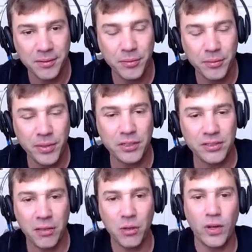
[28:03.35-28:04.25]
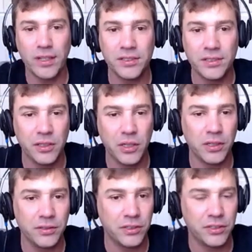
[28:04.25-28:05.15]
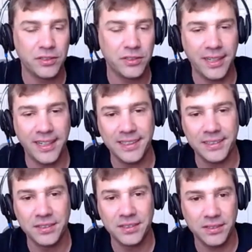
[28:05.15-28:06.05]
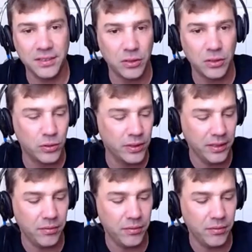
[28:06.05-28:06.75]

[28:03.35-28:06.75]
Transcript: Because otherwise they don't understand, you know,